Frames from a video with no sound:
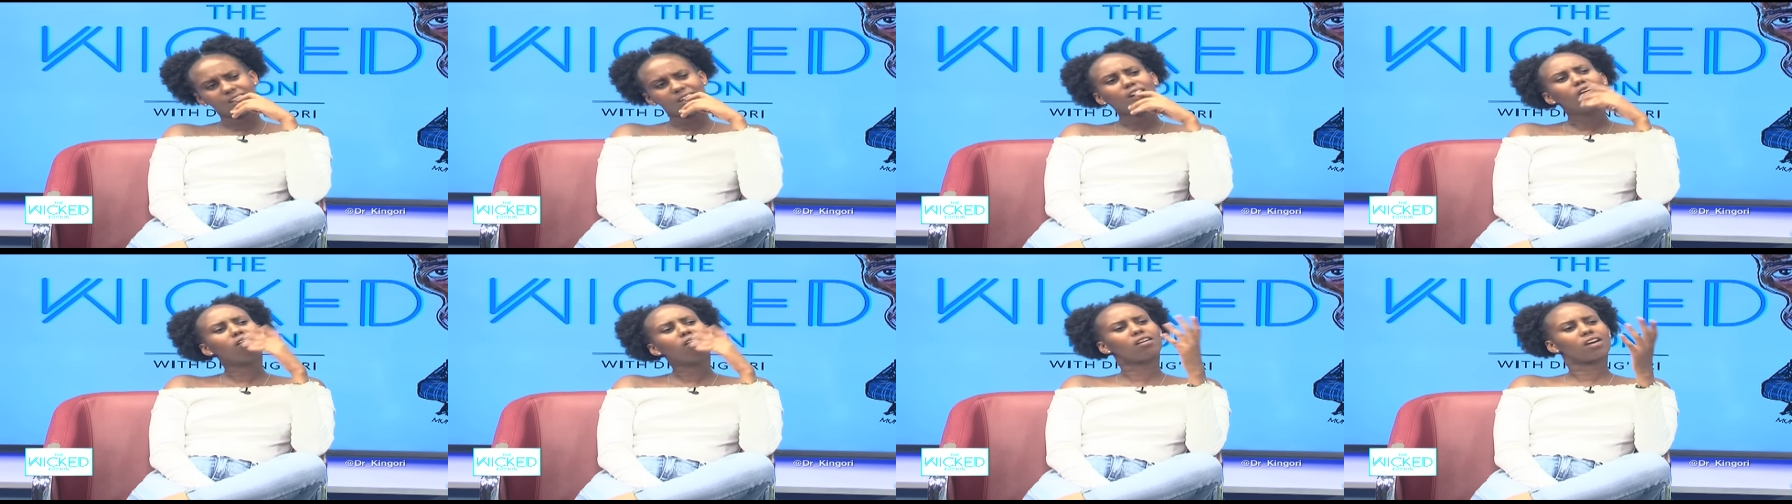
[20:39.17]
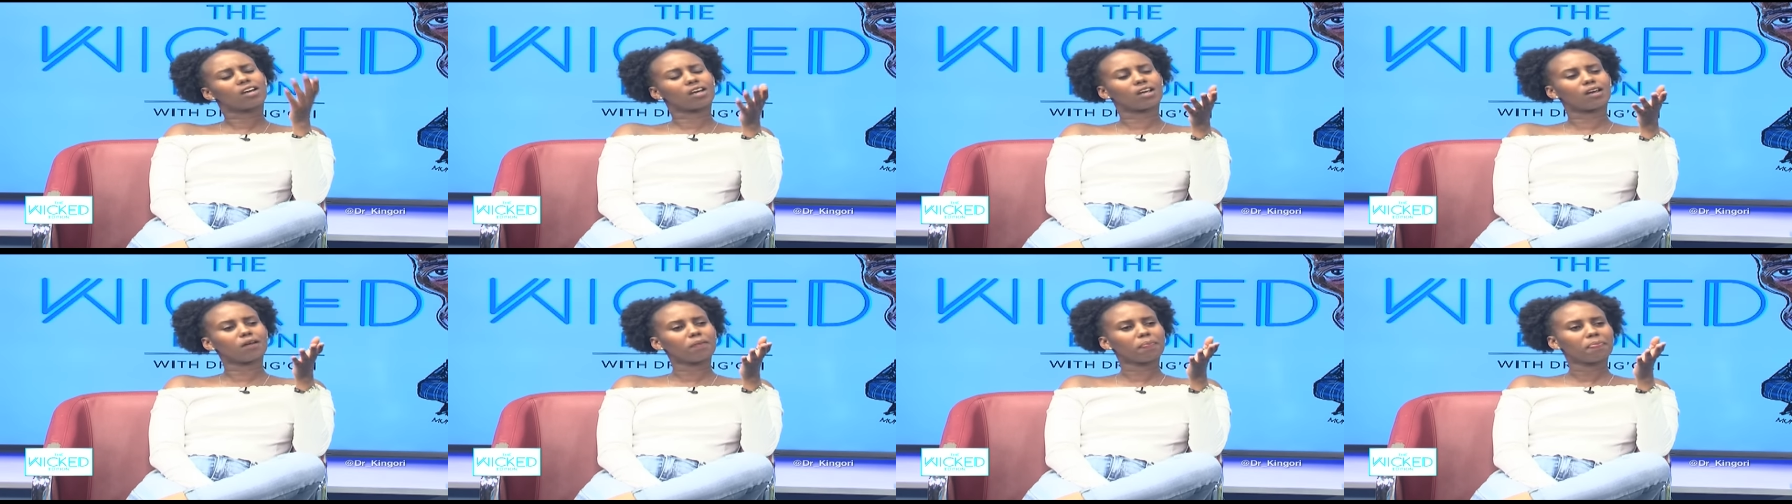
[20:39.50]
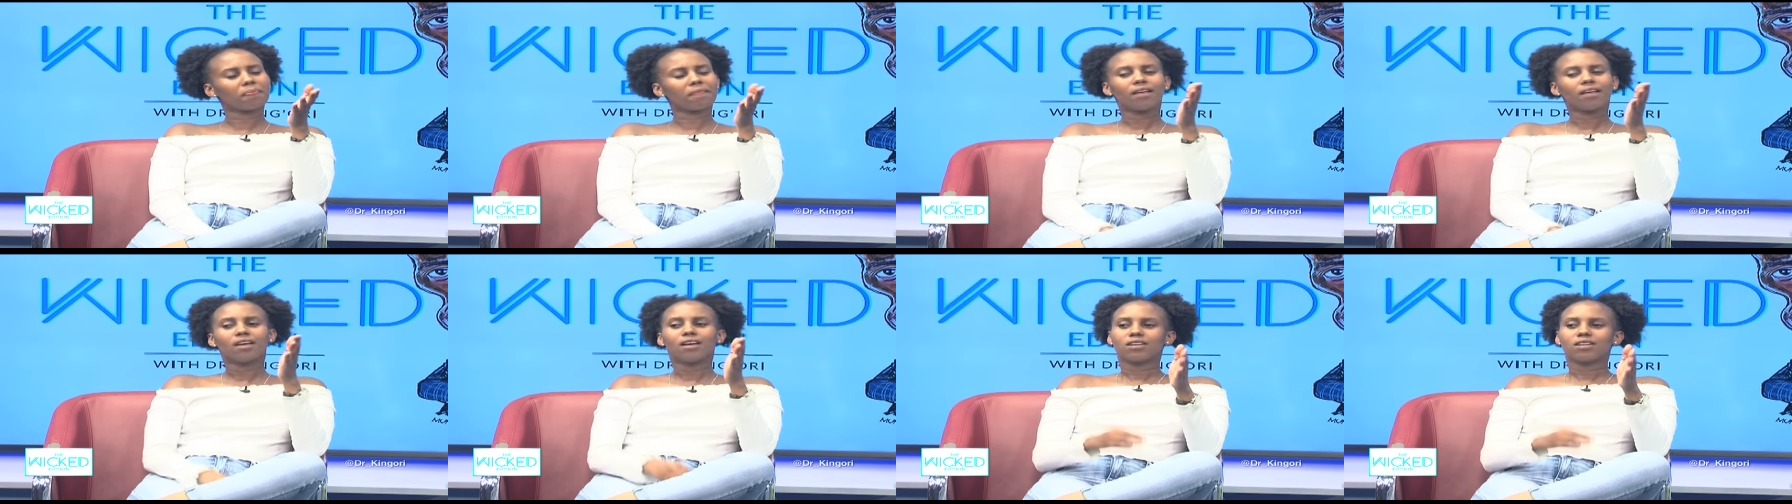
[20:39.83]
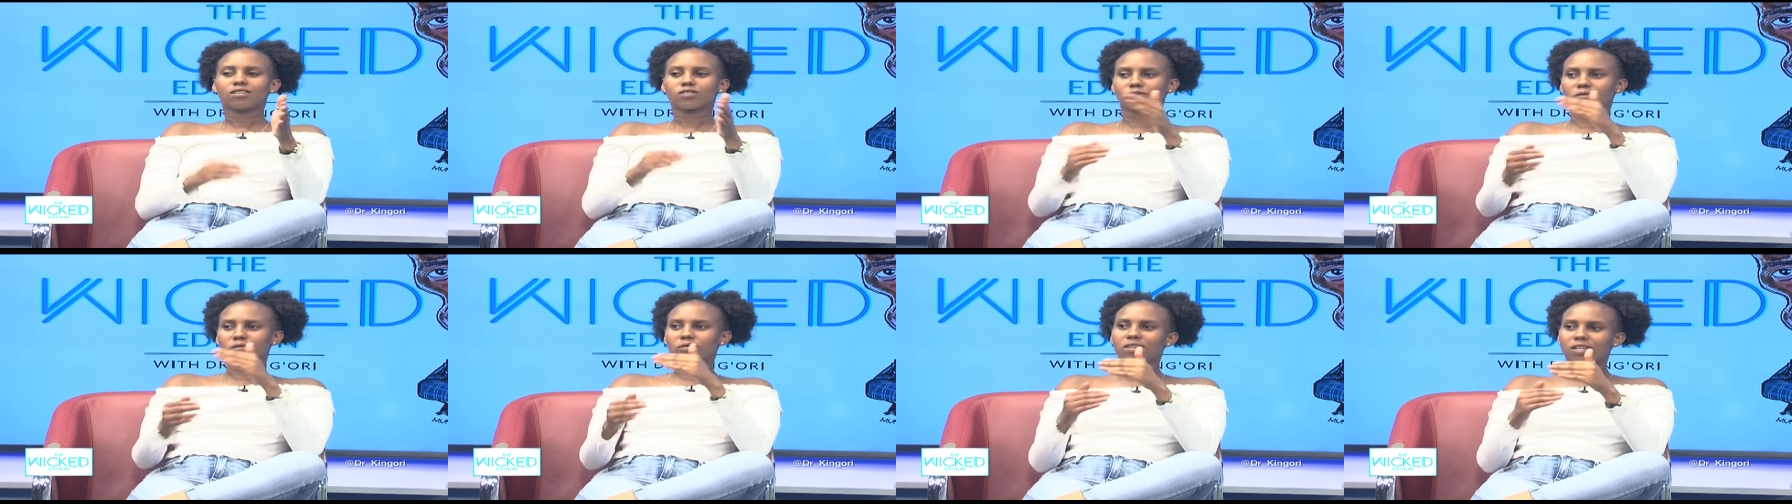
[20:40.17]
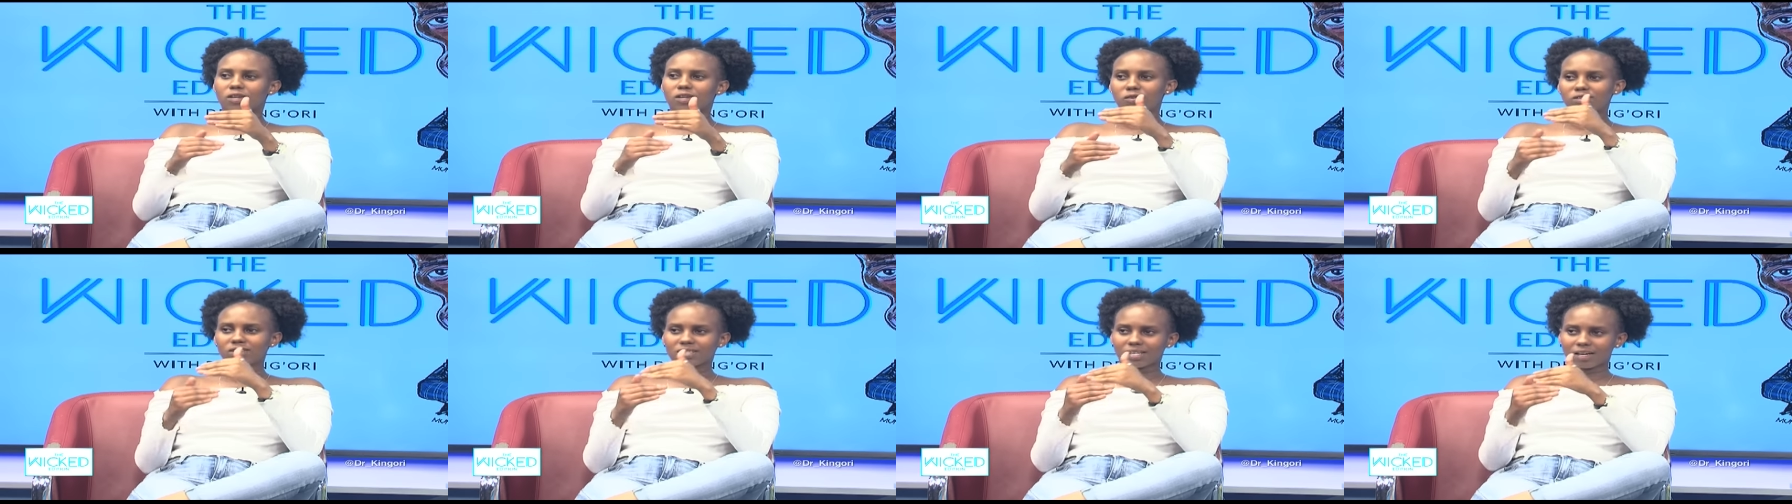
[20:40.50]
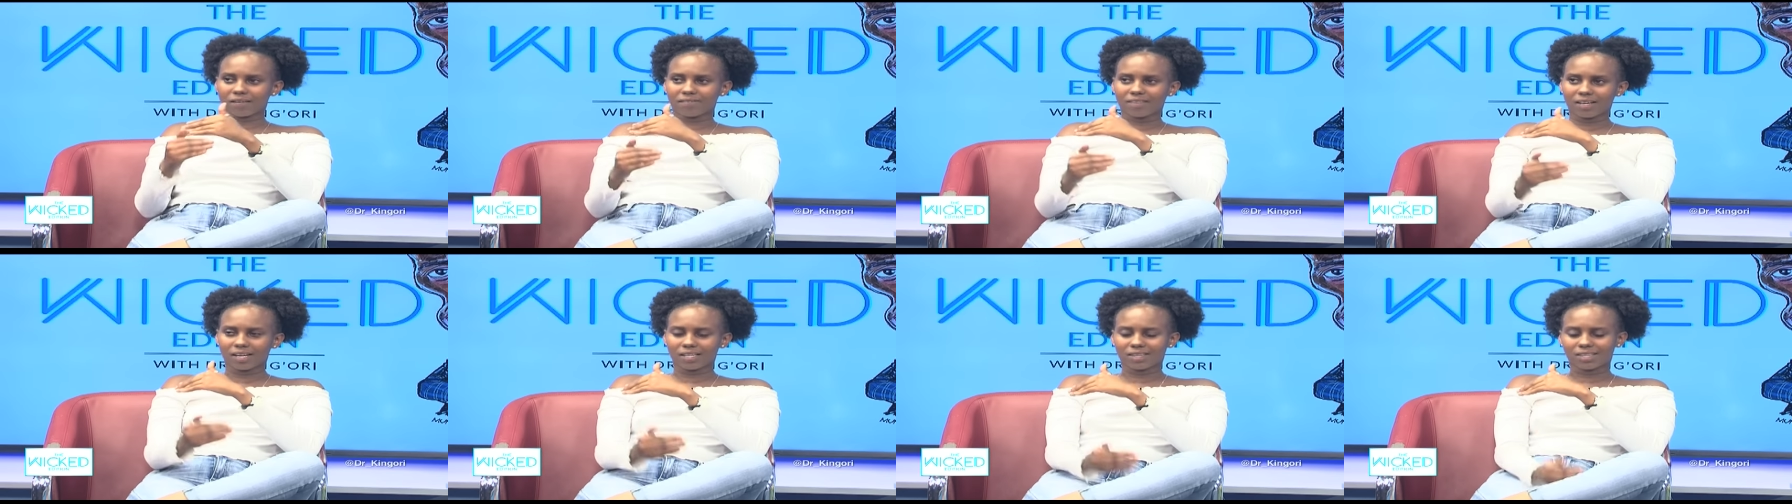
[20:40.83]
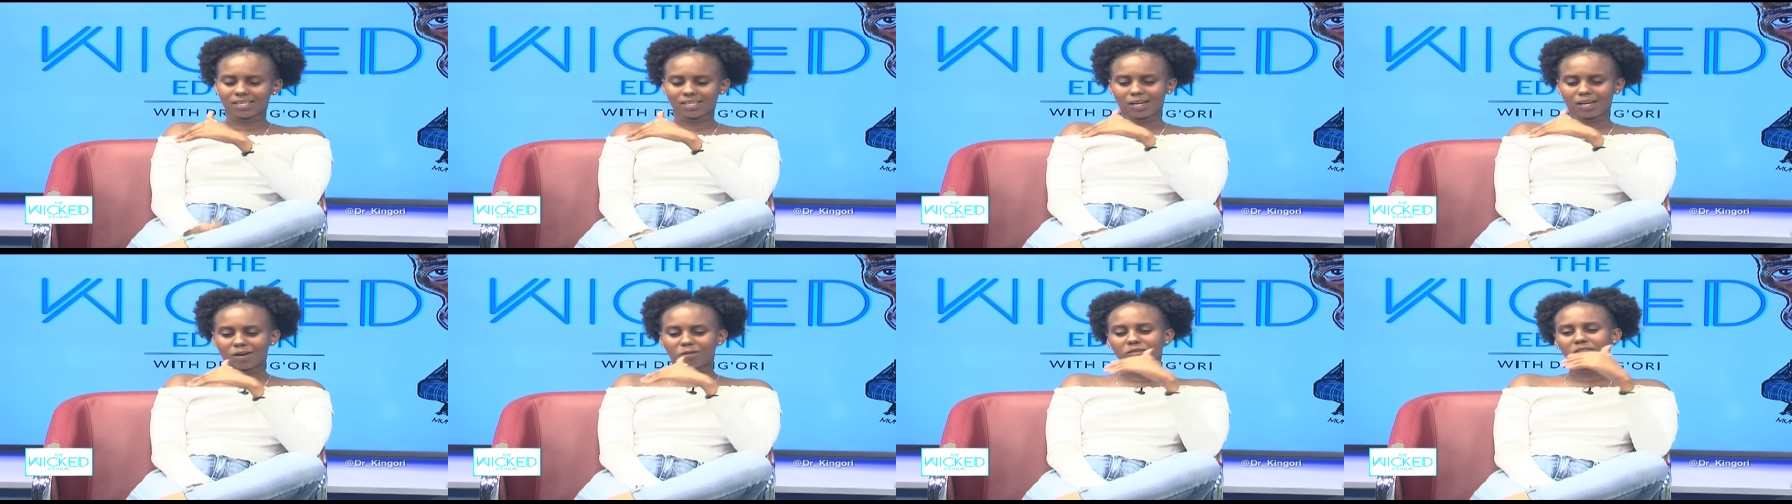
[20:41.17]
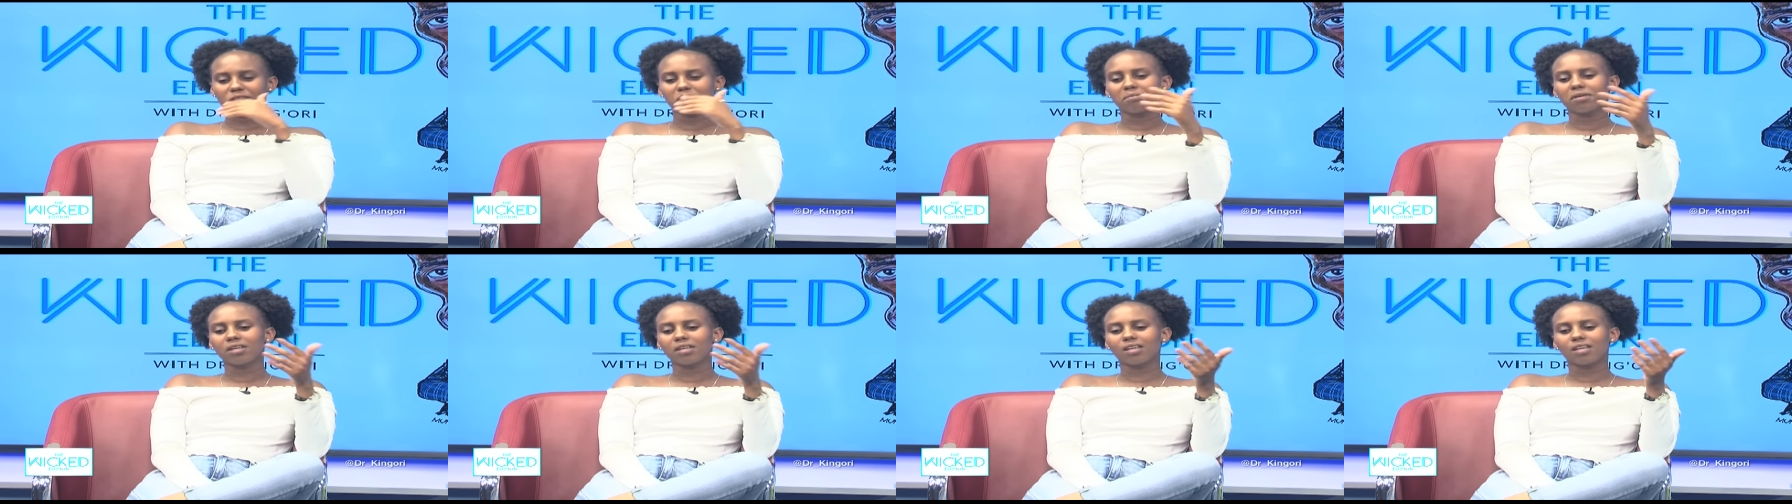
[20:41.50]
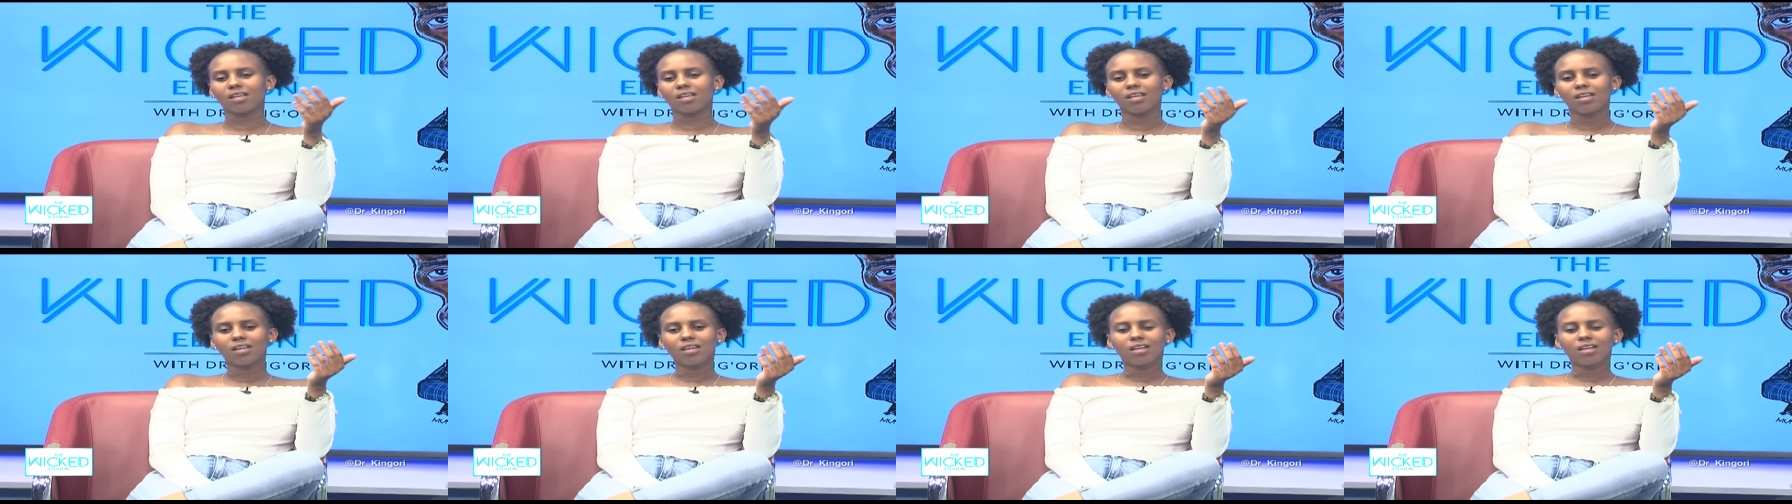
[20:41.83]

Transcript: Okay, so they don't have that thing now with me.